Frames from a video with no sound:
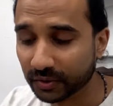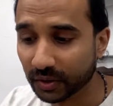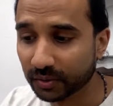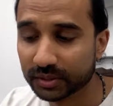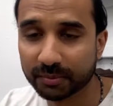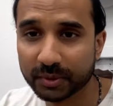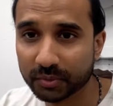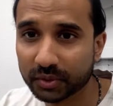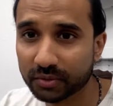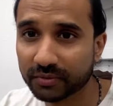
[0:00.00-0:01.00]
You know, some
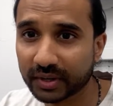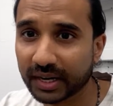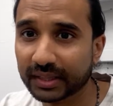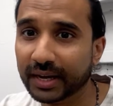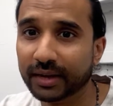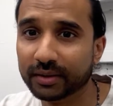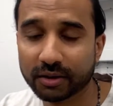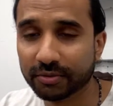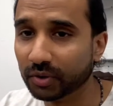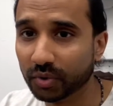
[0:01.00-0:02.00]
people do think like that,
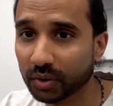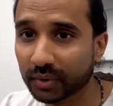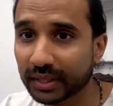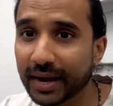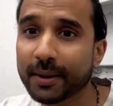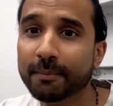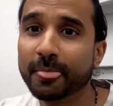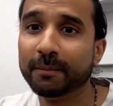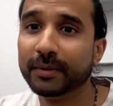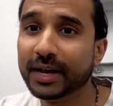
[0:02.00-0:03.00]
nothing wrong with that,
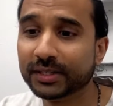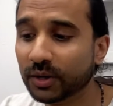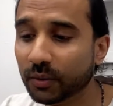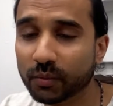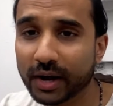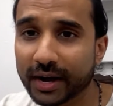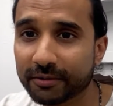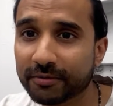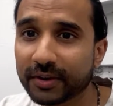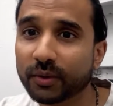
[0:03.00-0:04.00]
but that's not what I
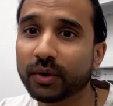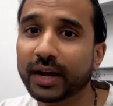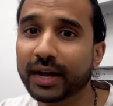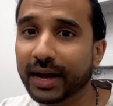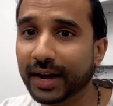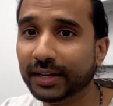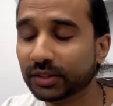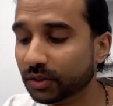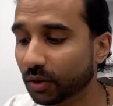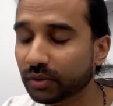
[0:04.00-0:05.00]
feel. I
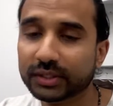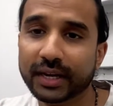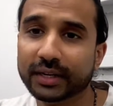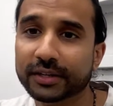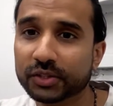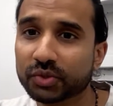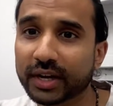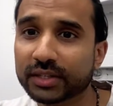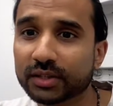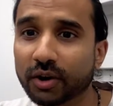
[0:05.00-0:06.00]
don't take the
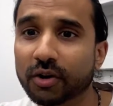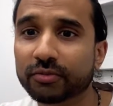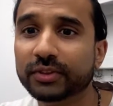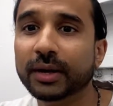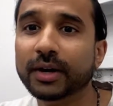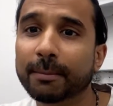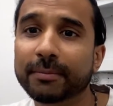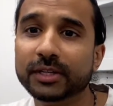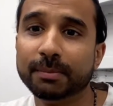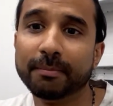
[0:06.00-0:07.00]
stress of the
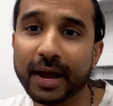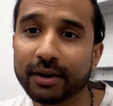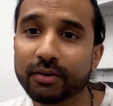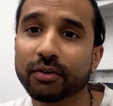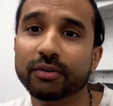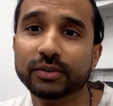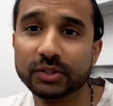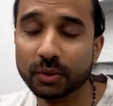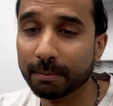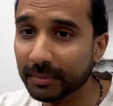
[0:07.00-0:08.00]
numbers matter
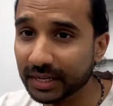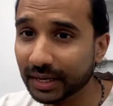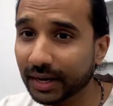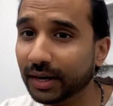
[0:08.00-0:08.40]
to me.